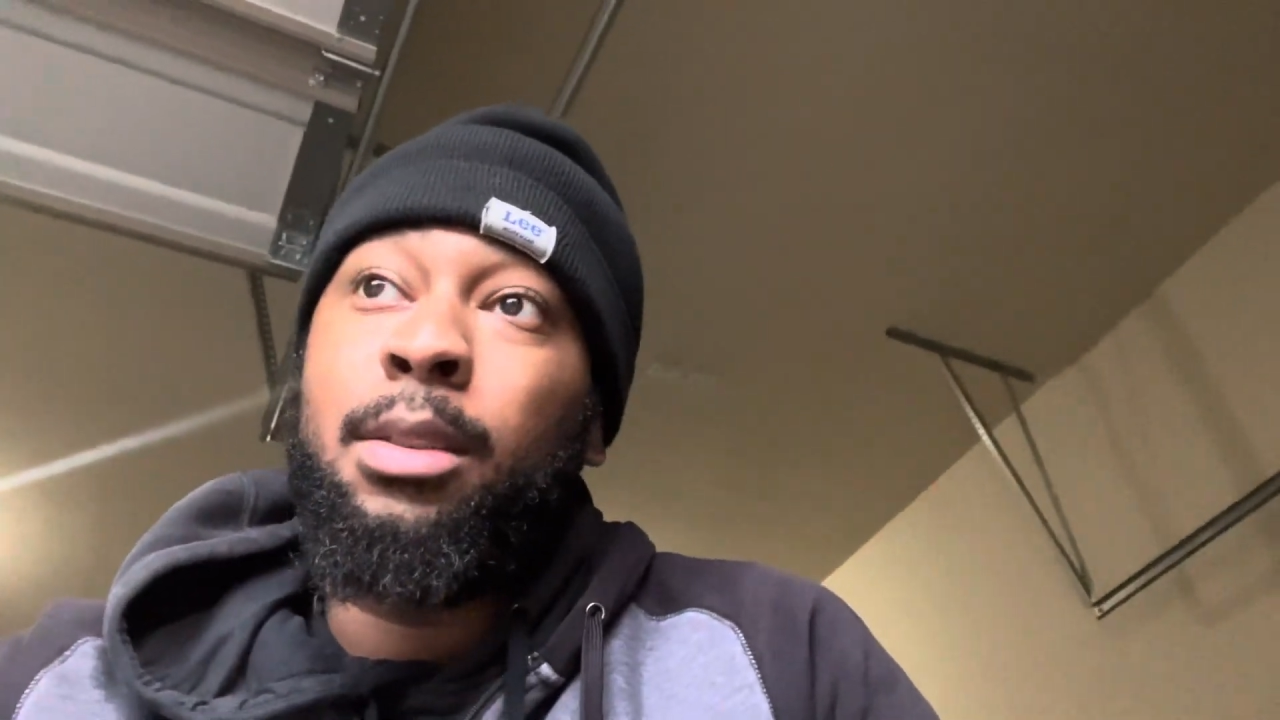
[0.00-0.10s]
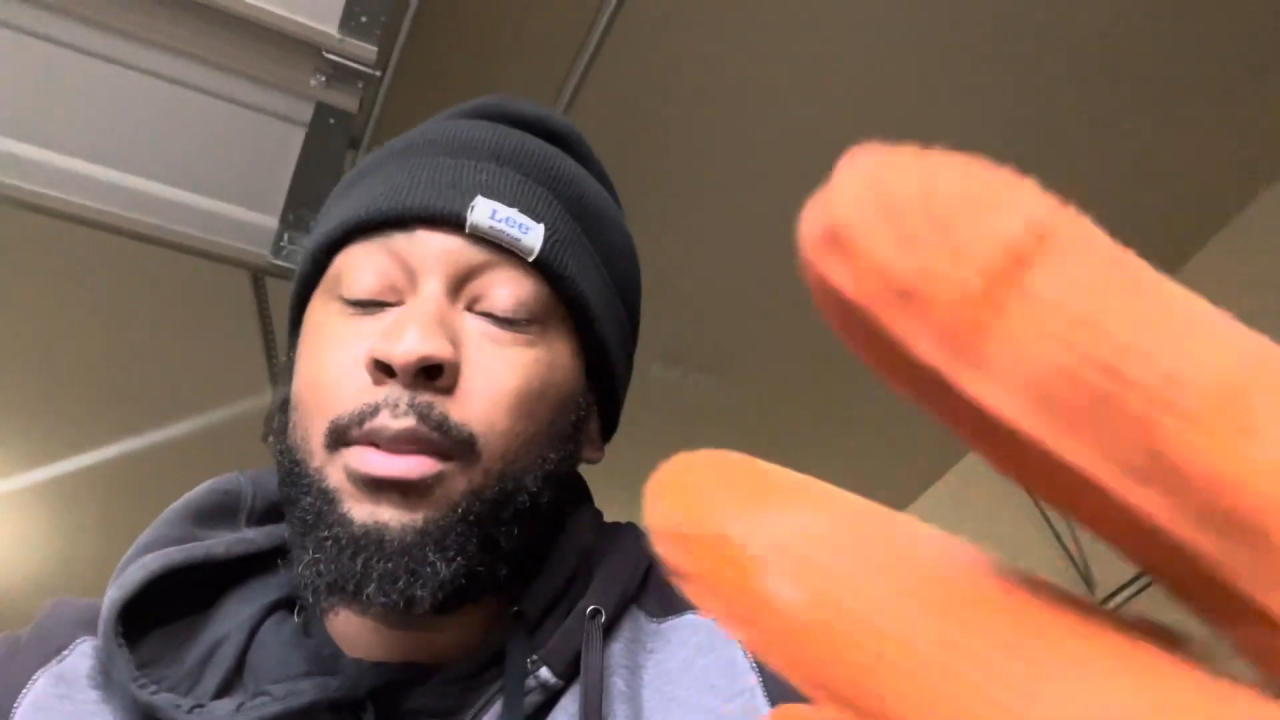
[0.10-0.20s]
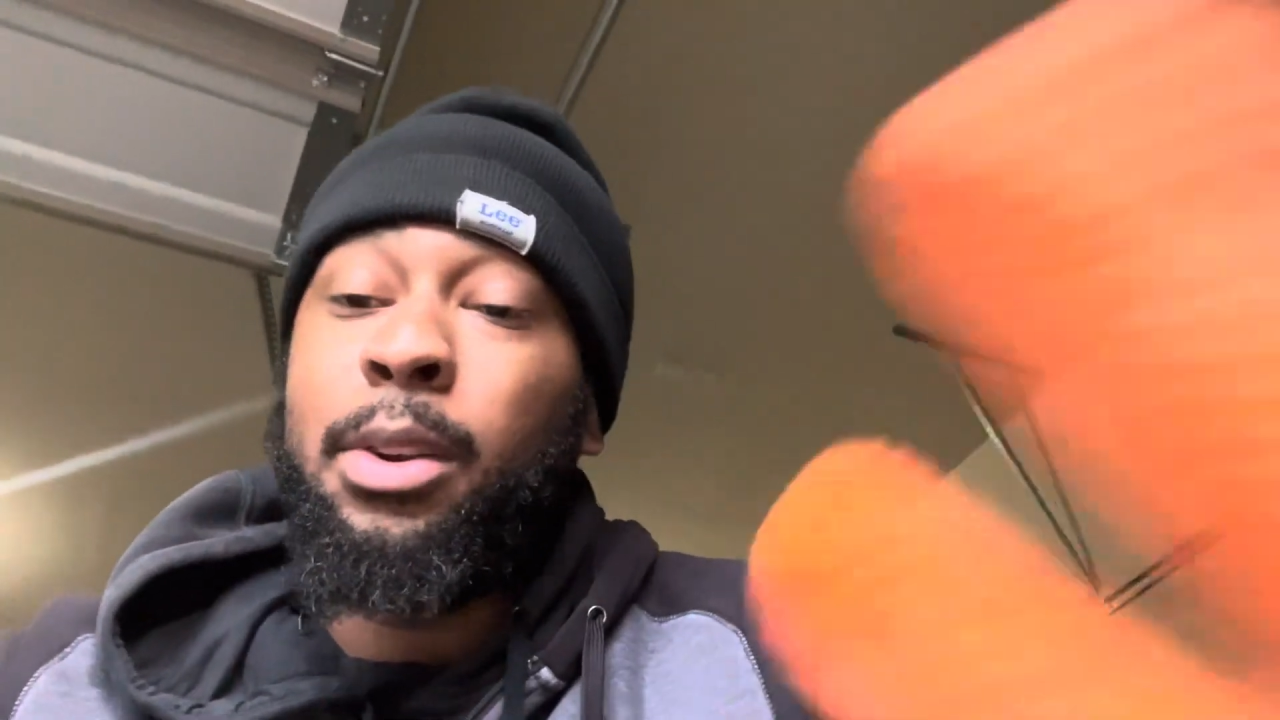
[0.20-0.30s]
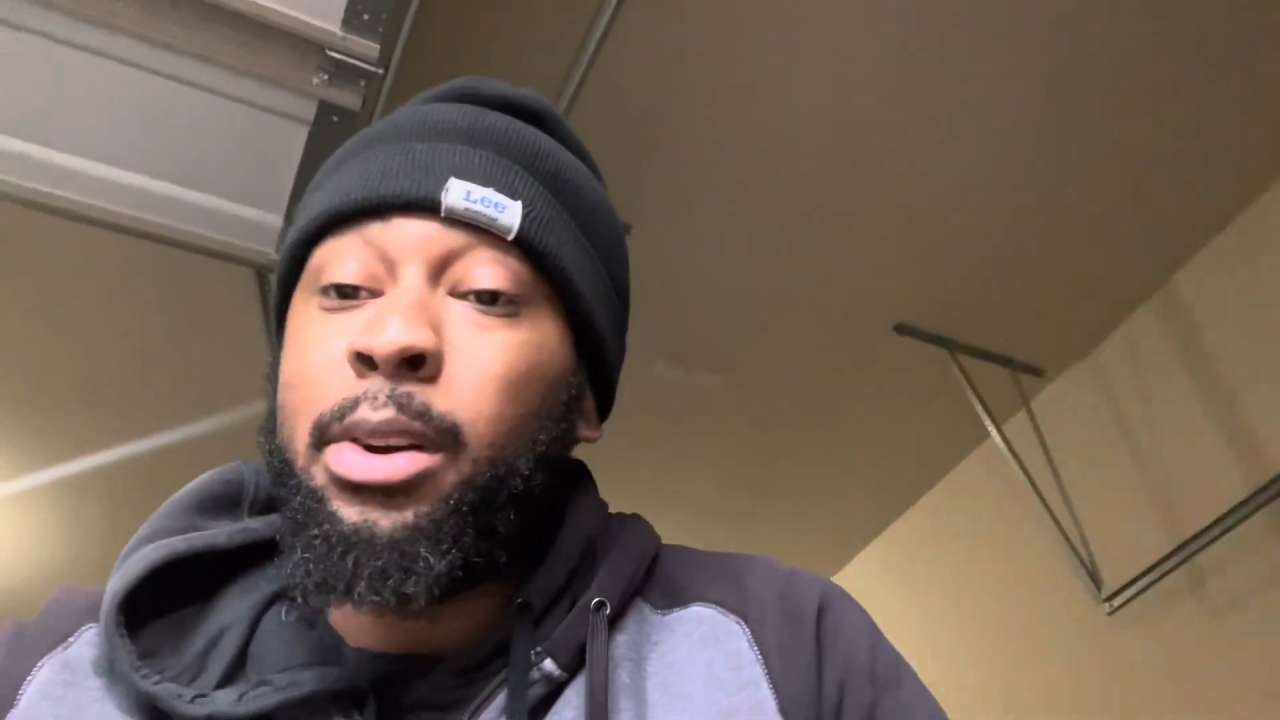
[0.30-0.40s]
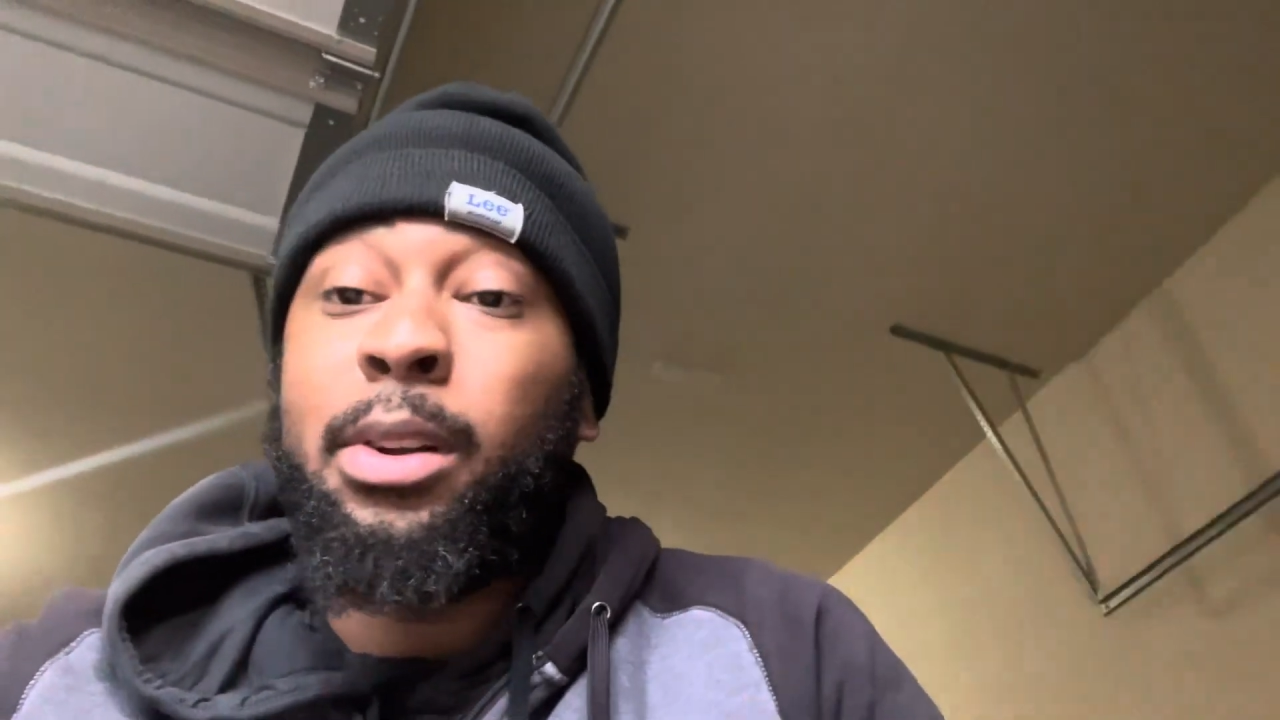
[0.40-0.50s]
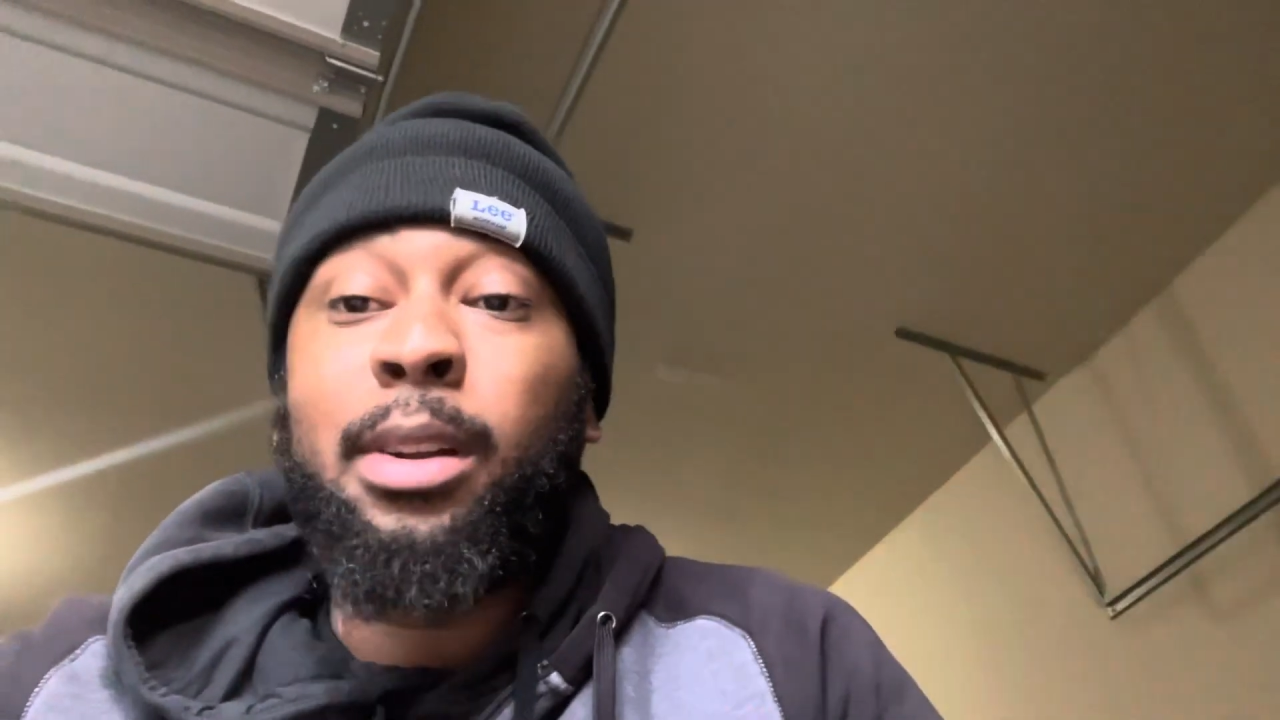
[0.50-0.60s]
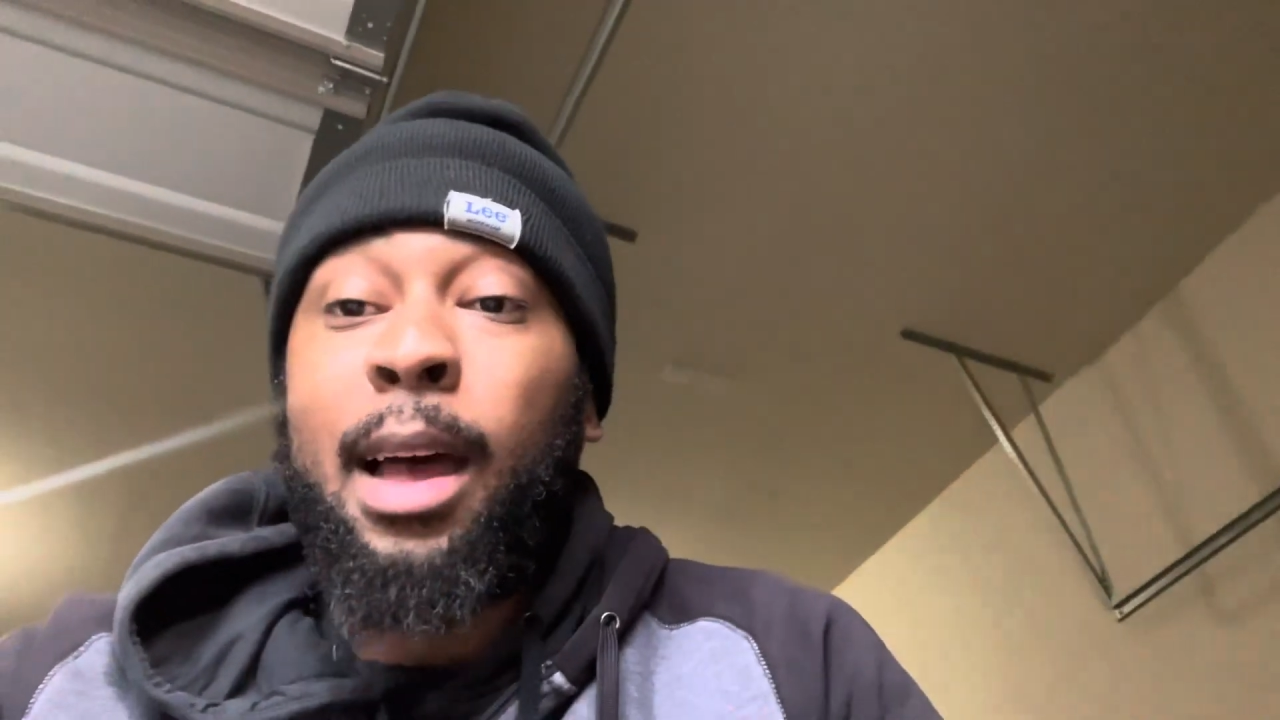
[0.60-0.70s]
even though